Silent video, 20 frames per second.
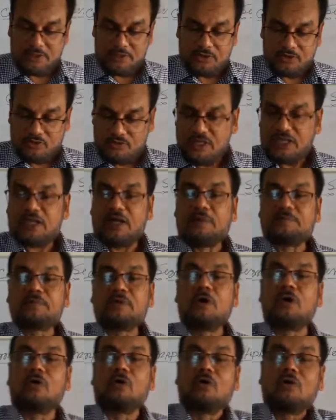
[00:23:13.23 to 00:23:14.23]
Though I have
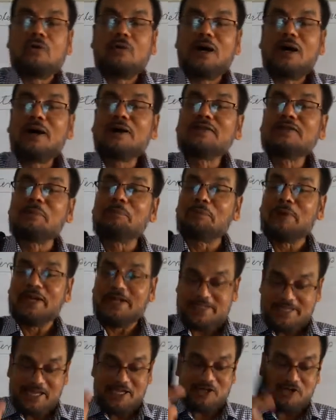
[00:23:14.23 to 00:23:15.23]
no, the
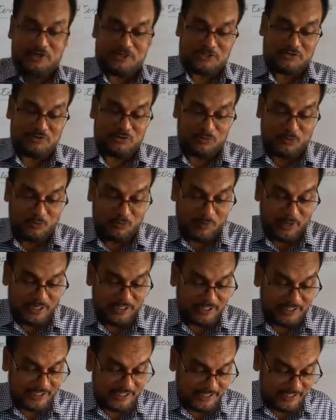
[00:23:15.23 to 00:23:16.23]
pen cannot use
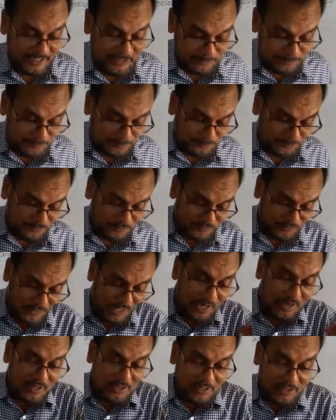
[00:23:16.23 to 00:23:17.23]
properly,
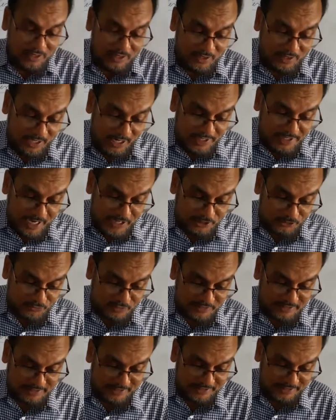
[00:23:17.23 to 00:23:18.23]
I like to a
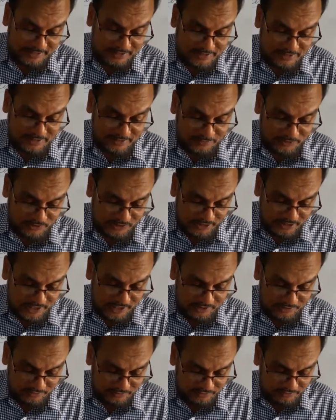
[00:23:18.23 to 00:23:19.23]
sentence. Suppose I
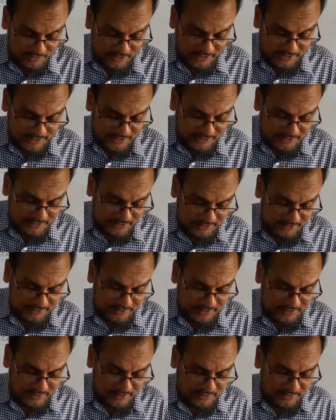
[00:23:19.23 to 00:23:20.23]
like to read a
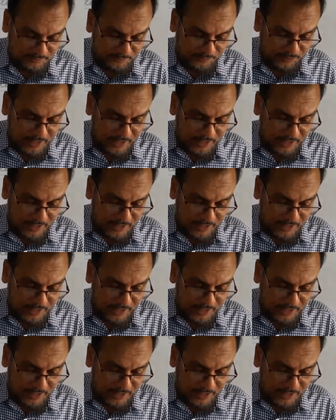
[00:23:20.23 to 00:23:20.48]
sentence.